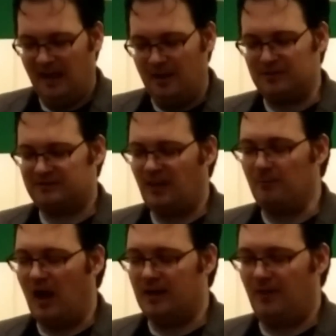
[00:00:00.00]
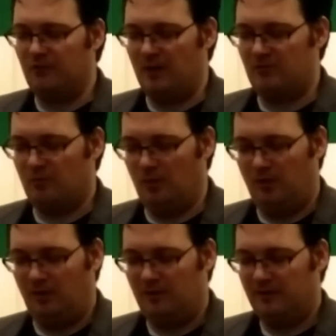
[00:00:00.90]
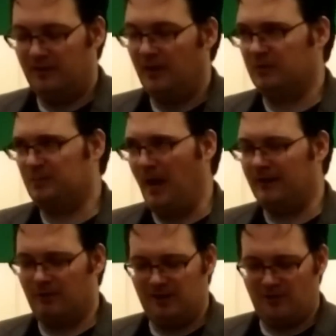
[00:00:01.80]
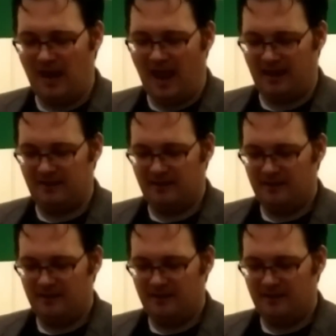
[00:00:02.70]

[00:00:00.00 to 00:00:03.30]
It was some kind of unwritten rule. It was better in your head.